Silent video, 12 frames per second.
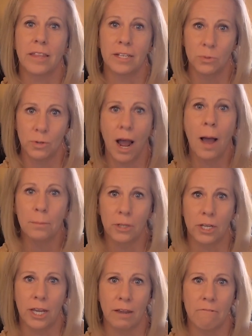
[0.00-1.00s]
That's what I'm
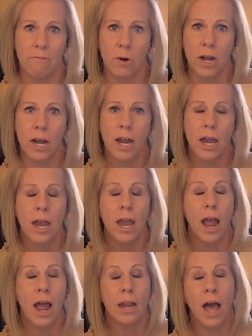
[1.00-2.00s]
looking for.
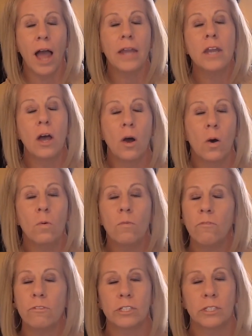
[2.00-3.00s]
And I
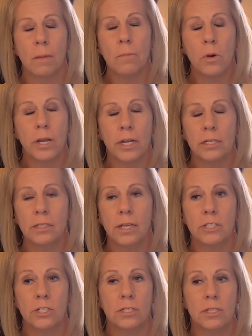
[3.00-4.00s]
know for some
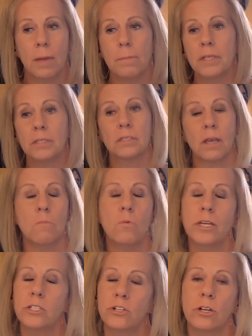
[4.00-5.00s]
organizations, that means some
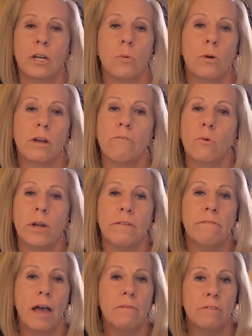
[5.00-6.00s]
weeks you're going to work
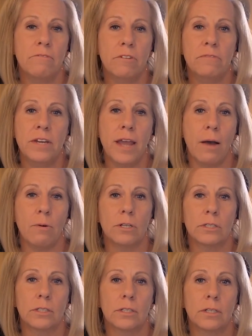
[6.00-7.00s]
45 and 50
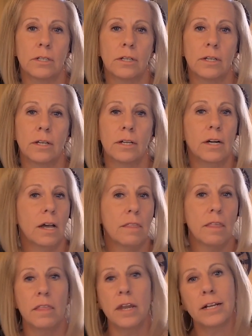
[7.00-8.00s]
hours. And
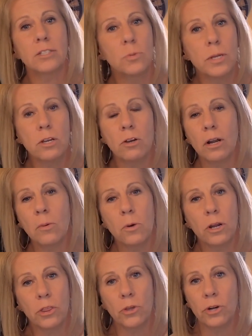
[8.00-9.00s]
then the next week you're going to
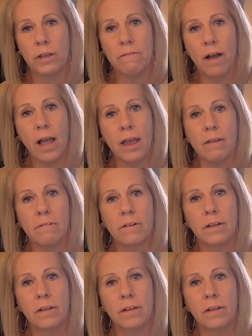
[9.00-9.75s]
work 35.